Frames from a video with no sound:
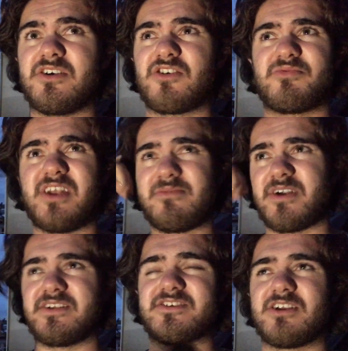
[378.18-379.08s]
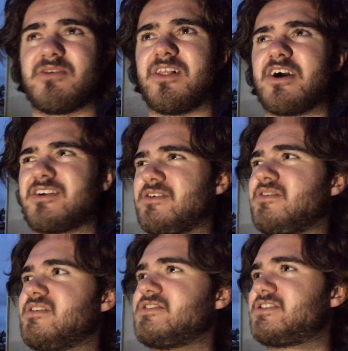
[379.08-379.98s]
your reptilian brain is going to be like,
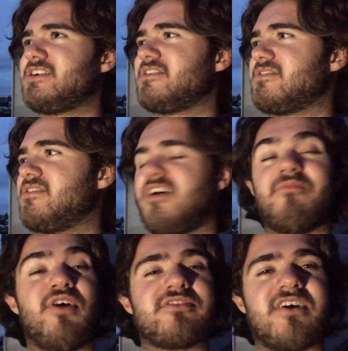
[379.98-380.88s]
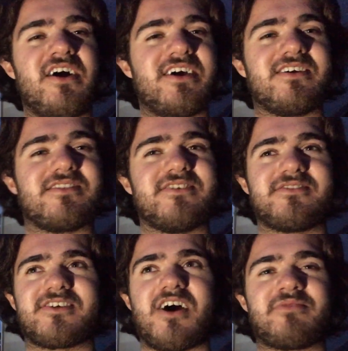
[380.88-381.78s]
shit, I'm not dying.
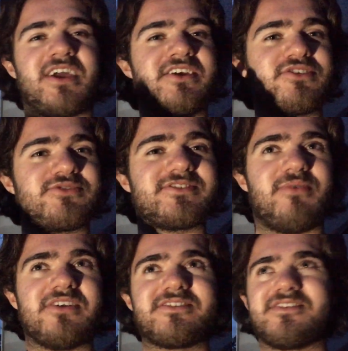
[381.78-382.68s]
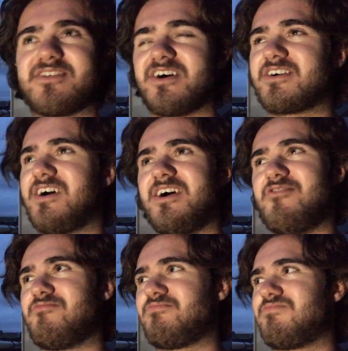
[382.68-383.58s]
I'm getting good responses. Like,
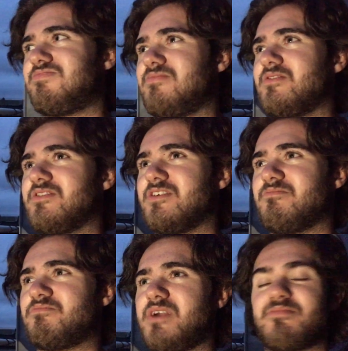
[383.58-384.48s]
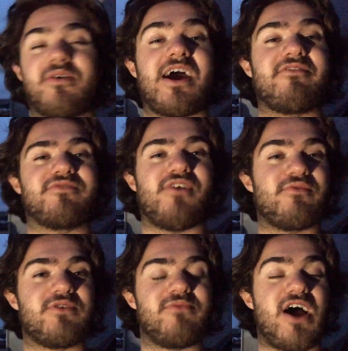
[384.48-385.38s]
people are having fun
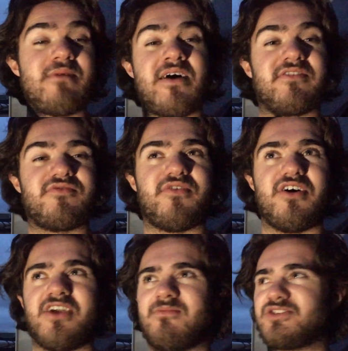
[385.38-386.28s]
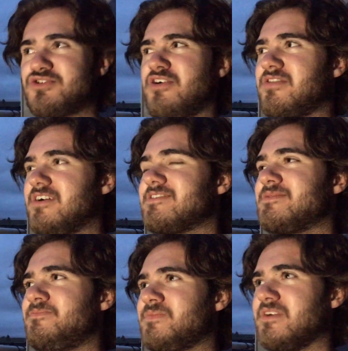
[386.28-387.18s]
with me. I'm having fun. I'm enjoying this.
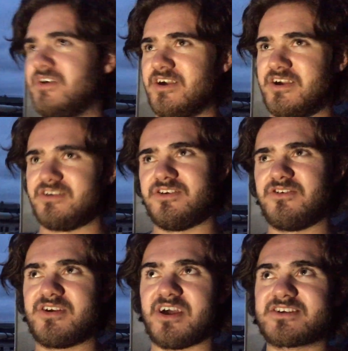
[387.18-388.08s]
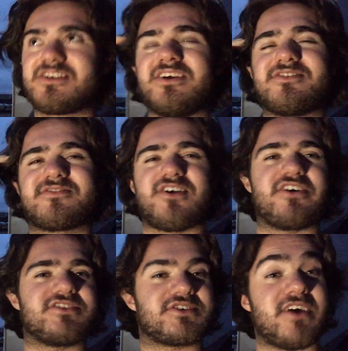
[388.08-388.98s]
You can actually
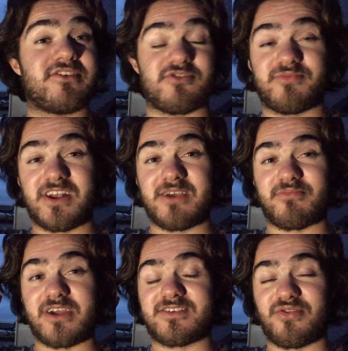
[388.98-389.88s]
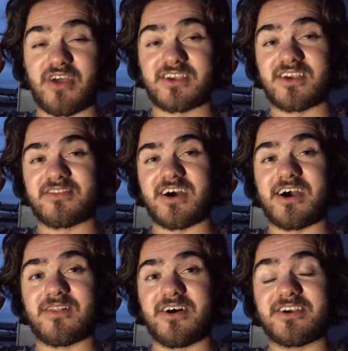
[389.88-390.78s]
start to train your reptilian brain to thinking
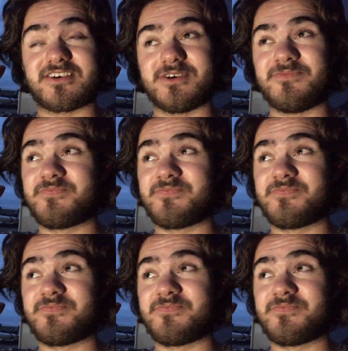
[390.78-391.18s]
that, like,